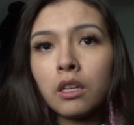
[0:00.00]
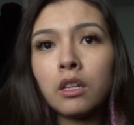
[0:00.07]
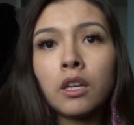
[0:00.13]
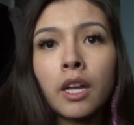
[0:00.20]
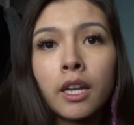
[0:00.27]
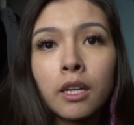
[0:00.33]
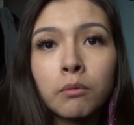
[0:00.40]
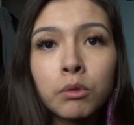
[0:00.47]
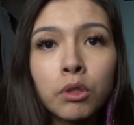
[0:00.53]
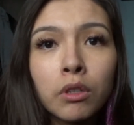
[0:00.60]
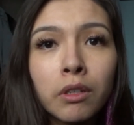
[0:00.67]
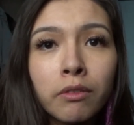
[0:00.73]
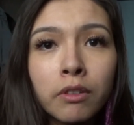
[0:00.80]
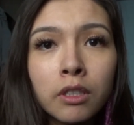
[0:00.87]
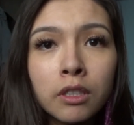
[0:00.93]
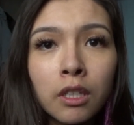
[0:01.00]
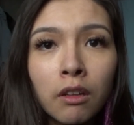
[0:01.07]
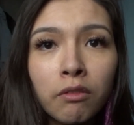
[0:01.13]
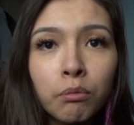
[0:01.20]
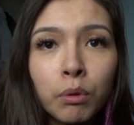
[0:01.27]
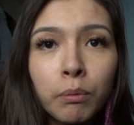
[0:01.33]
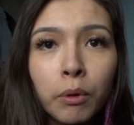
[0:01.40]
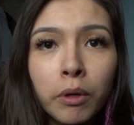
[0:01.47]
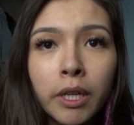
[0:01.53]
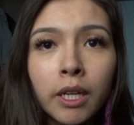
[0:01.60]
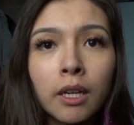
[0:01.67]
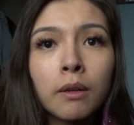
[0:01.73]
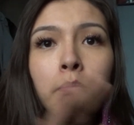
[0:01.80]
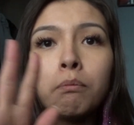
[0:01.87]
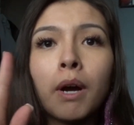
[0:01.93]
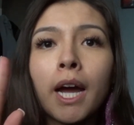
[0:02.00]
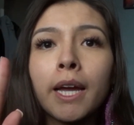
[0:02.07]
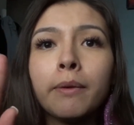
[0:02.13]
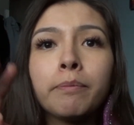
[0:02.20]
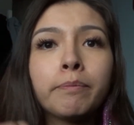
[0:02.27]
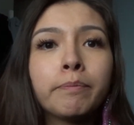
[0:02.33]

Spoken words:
And I'm sorry for self-promoting. Bye.